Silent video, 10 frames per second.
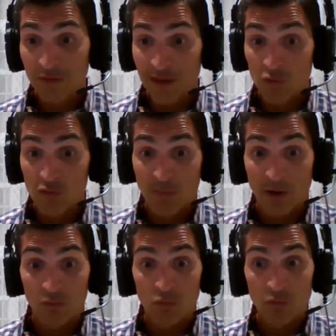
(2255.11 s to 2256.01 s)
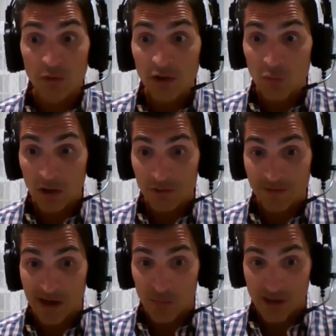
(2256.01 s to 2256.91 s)
and they respond really well to
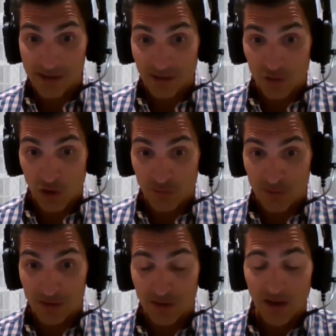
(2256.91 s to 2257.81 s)
the chiropractic adjustment.